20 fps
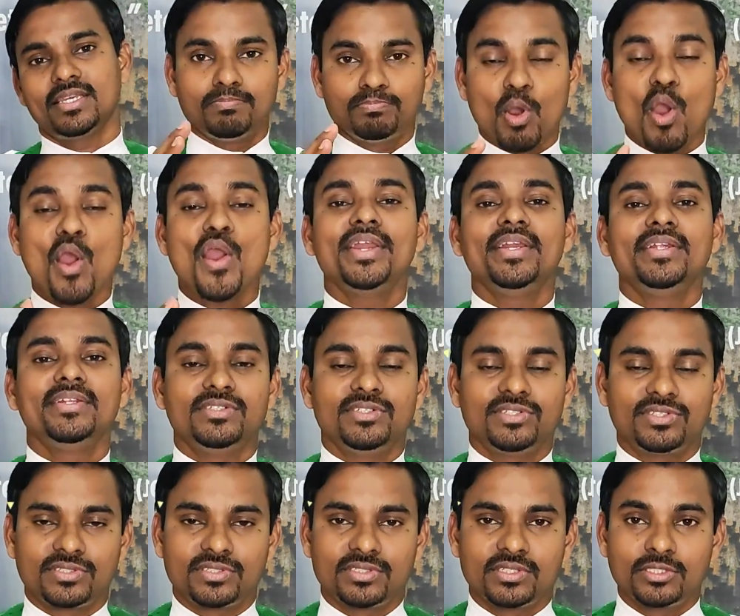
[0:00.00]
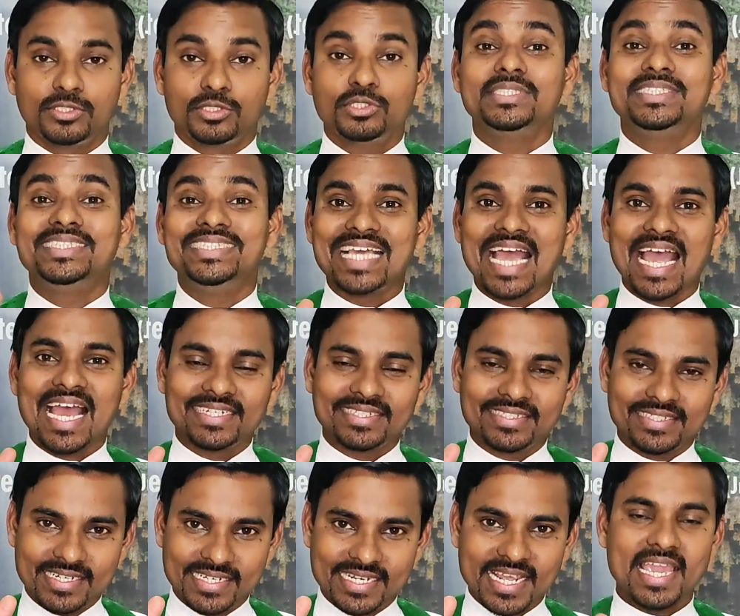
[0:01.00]
points to
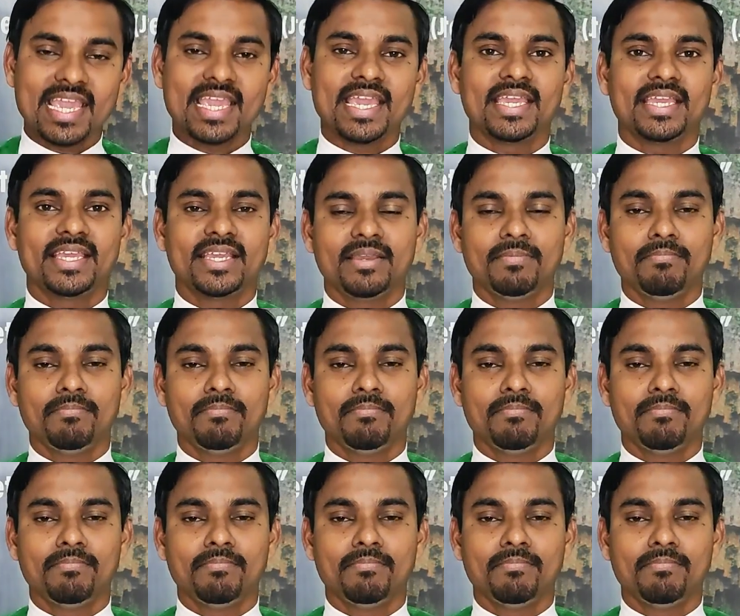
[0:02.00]
that day,